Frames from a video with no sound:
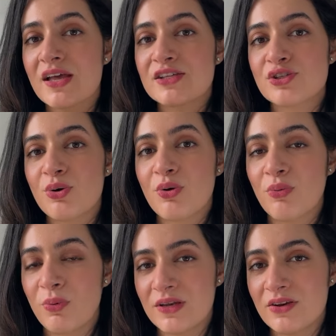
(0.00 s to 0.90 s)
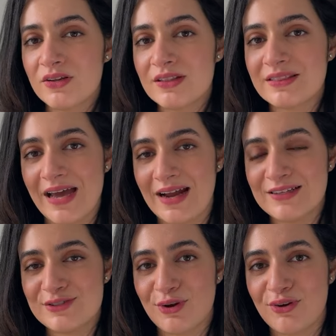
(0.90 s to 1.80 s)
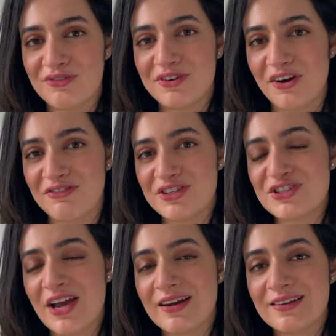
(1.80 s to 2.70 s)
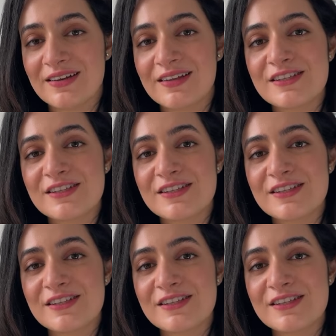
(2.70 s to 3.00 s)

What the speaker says: So when you're in that sort of coverage category,